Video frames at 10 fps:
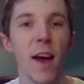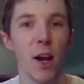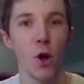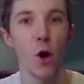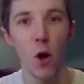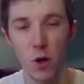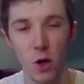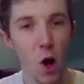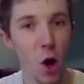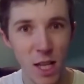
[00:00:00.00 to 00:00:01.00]
and you're going on
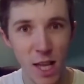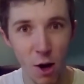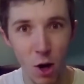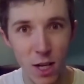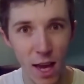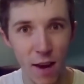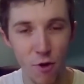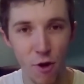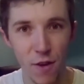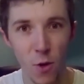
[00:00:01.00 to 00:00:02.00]
holiday holiday for
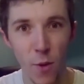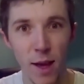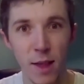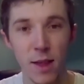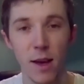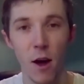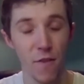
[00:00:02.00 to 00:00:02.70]
a few weeks uh,